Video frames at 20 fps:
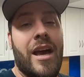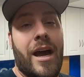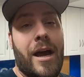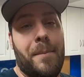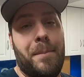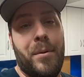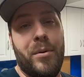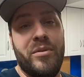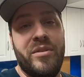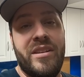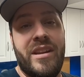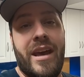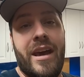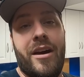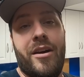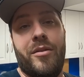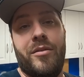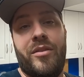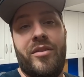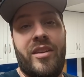I pulled it
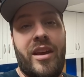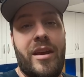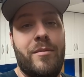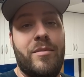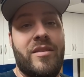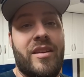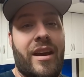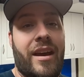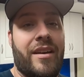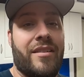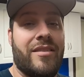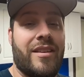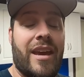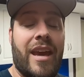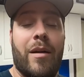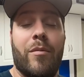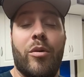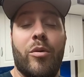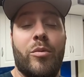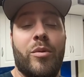out, same test,
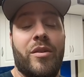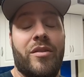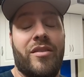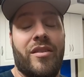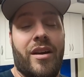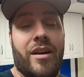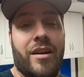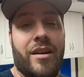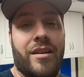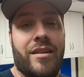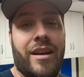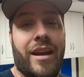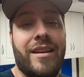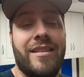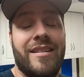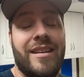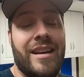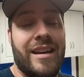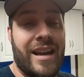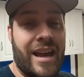camera was uh,
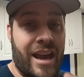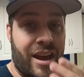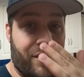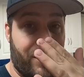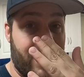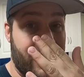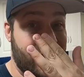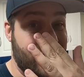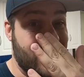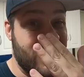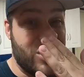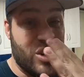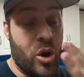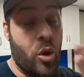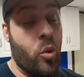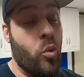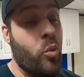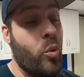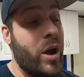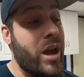nineteen and a half inches
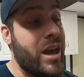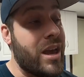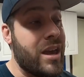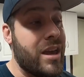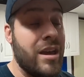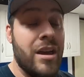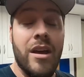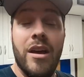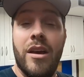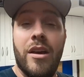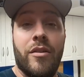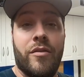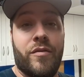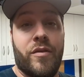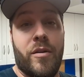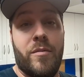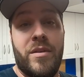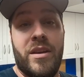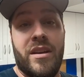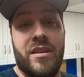away
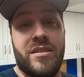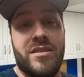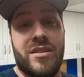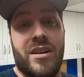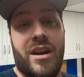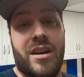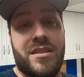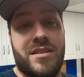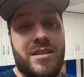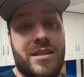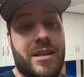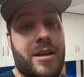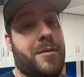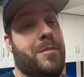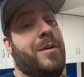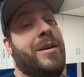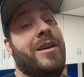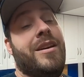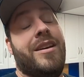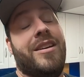from the exhaust
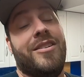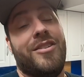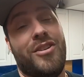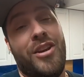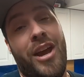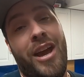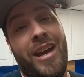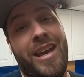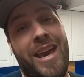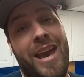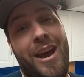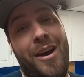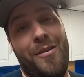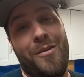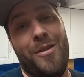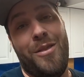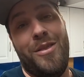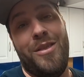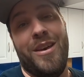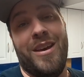tip. Check
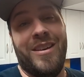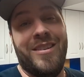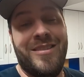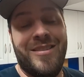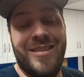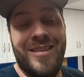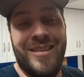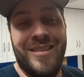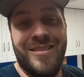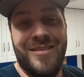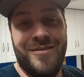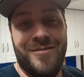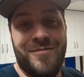out this.